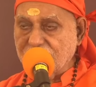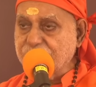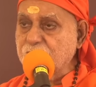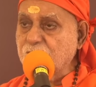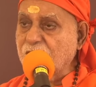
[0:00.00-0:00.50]

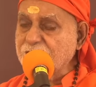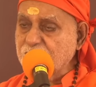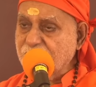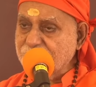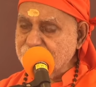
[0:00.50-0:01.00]
If you
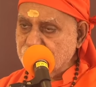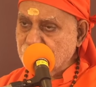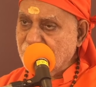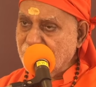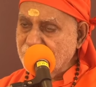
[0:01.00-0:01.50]
want to have
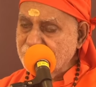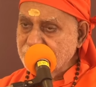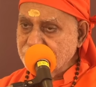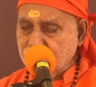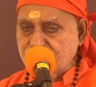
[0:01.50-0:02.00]
sukha,
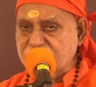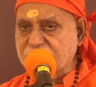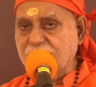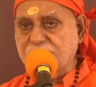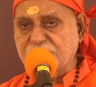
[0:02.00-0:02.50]
you
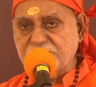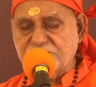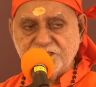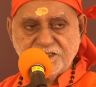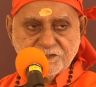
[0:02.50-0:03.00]
must have
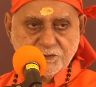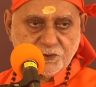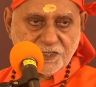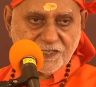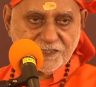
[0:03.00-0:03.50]
preceding
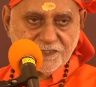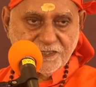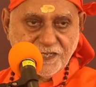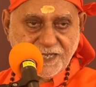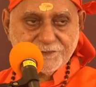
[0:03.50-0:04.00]
dukkha.
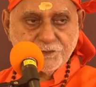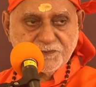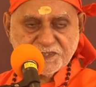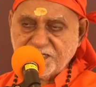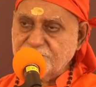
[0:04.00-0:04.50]
And
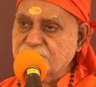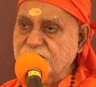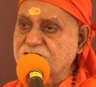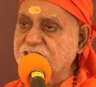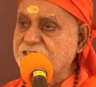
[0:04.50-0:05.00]
you must have
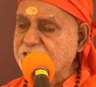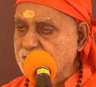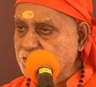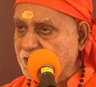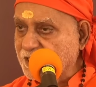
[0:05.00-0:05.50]

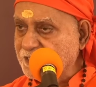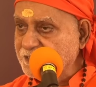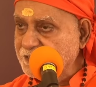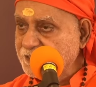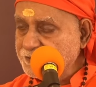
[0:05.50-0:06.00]
succeeding dukkha.
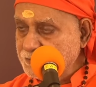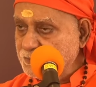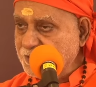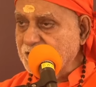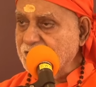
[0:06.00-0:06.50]

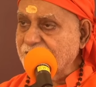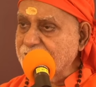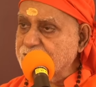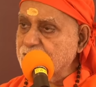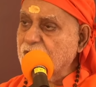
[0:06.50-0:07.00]
You cannot
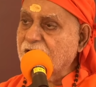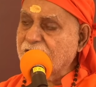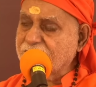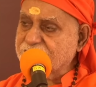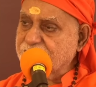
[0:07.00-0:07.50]
have
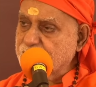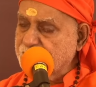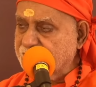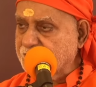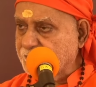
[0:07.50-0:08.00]
sukha as a
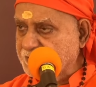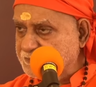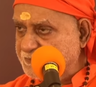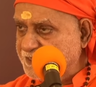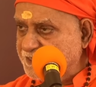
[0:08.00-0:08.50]
uniform
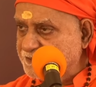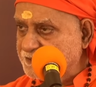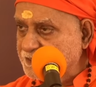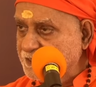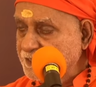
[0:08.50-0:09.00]

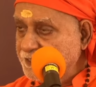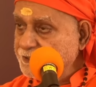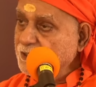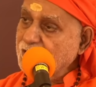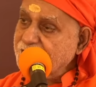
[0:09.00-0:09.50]
experience.
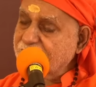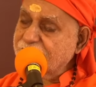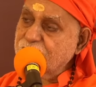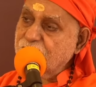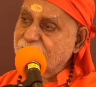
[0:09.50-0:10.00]
Nor
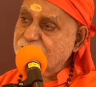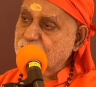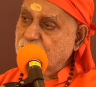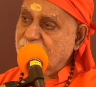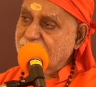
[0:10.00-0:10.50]
can you
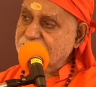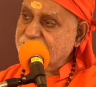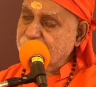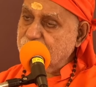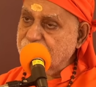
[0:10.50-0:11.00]
have dukkha
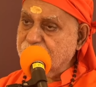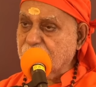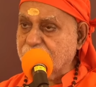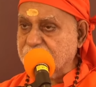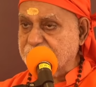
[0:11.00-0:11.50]
as a
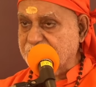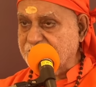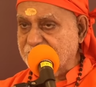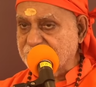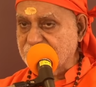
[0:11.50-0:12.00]
uniform
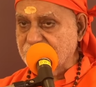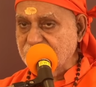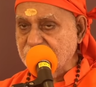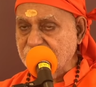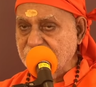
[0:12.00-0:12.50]
experience.
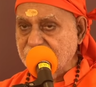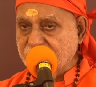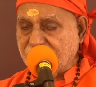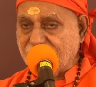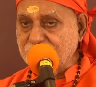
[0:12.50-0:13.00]

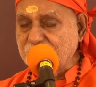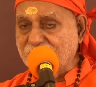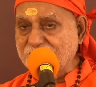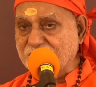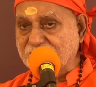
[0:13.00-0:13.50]
Can you
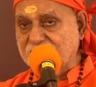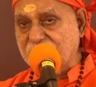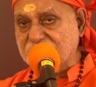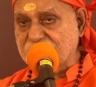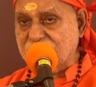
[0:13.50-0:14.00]
have a
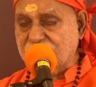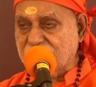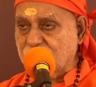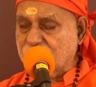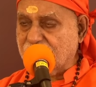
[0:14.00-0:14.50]
reflection
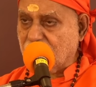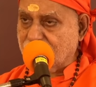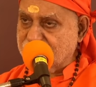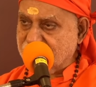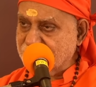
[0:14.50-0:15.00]
without an
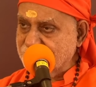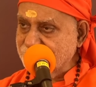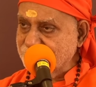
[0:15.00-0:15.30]
object?